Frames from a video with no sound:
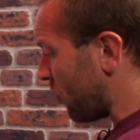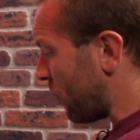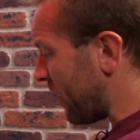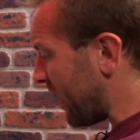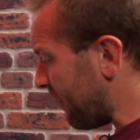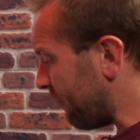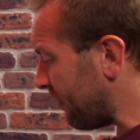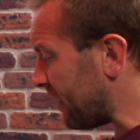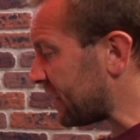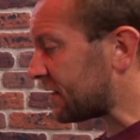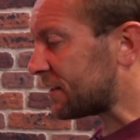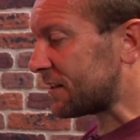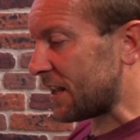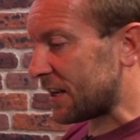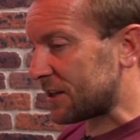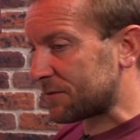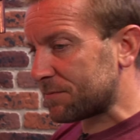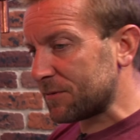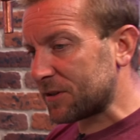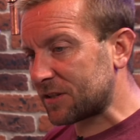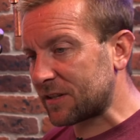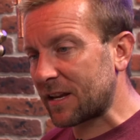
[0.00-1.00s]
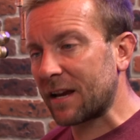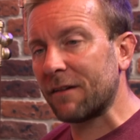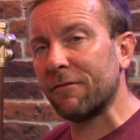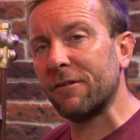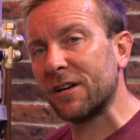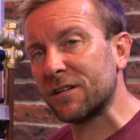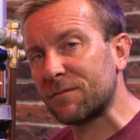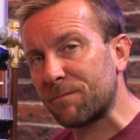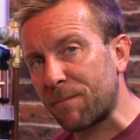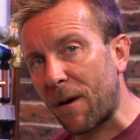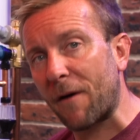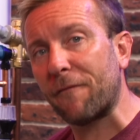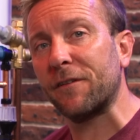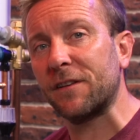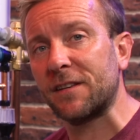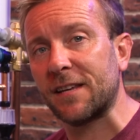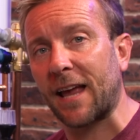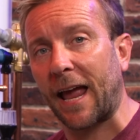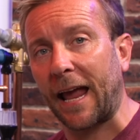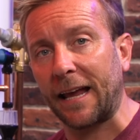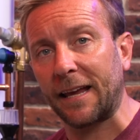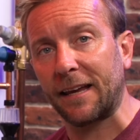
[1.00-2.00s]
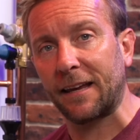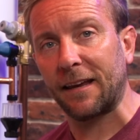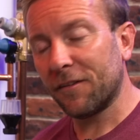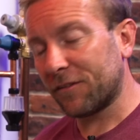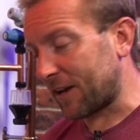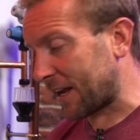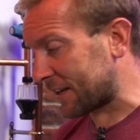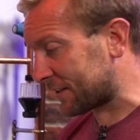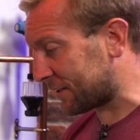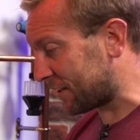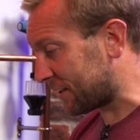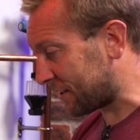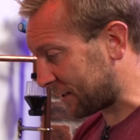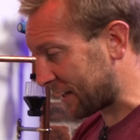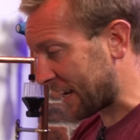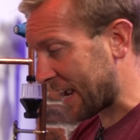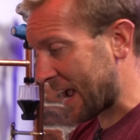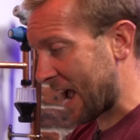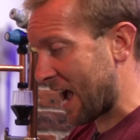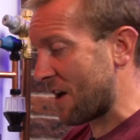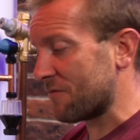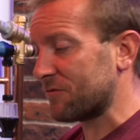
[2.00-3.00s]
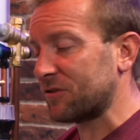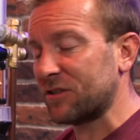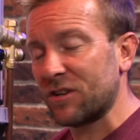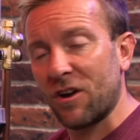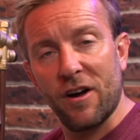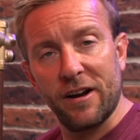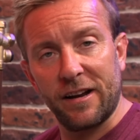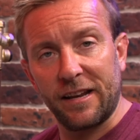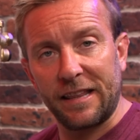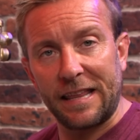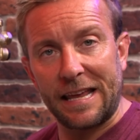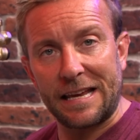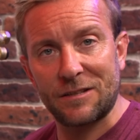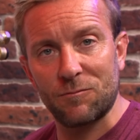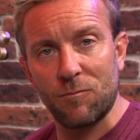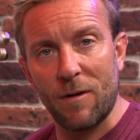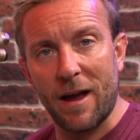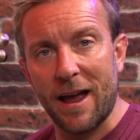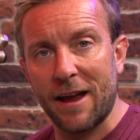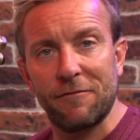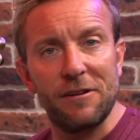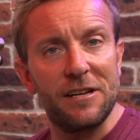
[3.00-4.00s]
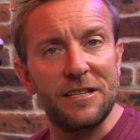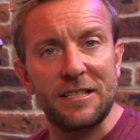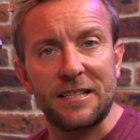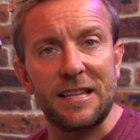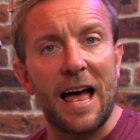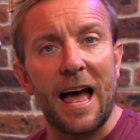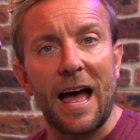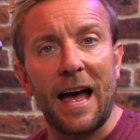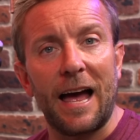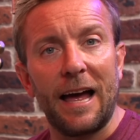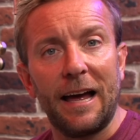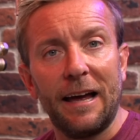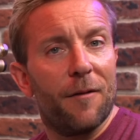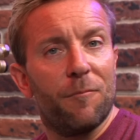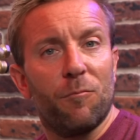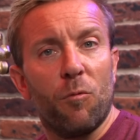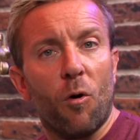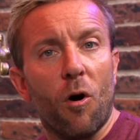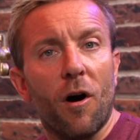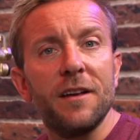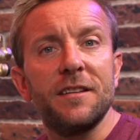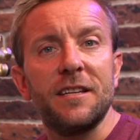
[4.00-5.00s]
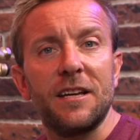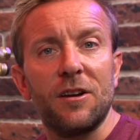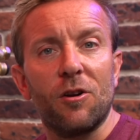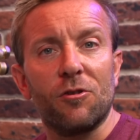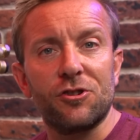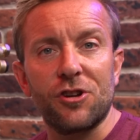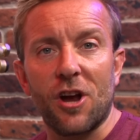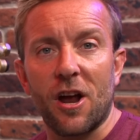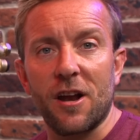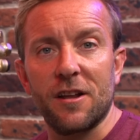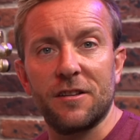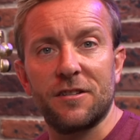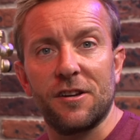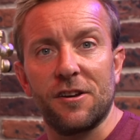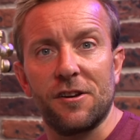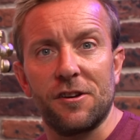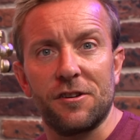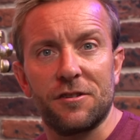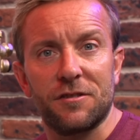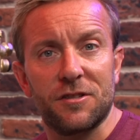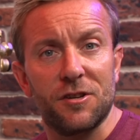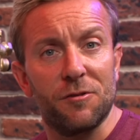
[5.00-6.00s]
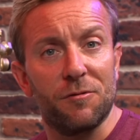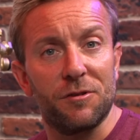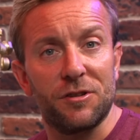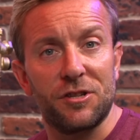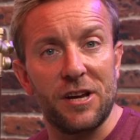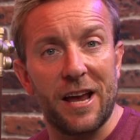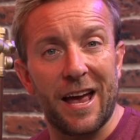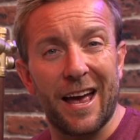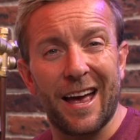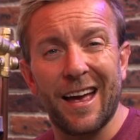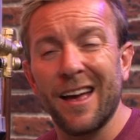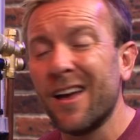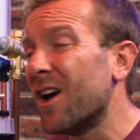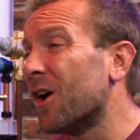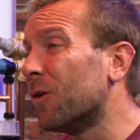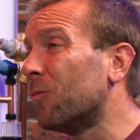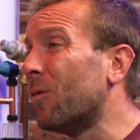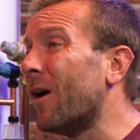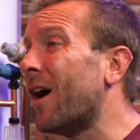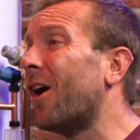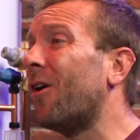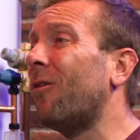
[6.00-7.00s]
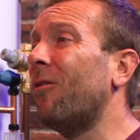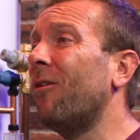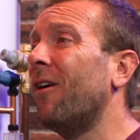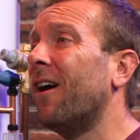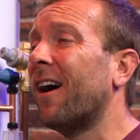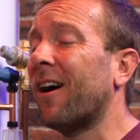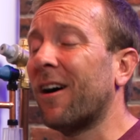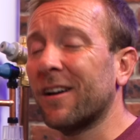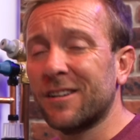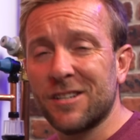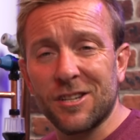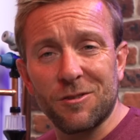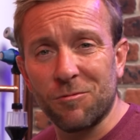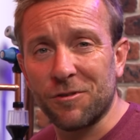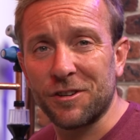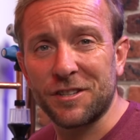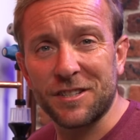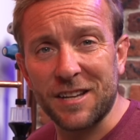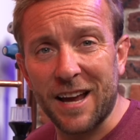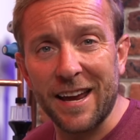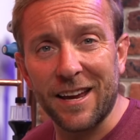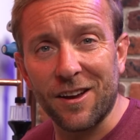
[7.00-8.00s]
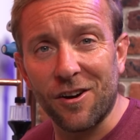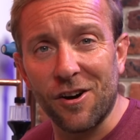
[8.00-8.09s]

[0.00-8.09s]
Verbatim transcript: well, where is this mysterious buffer tank that has to sit outside of this? Where is that? And why is he not showing it to, you, to us yet? Well, I just want to say,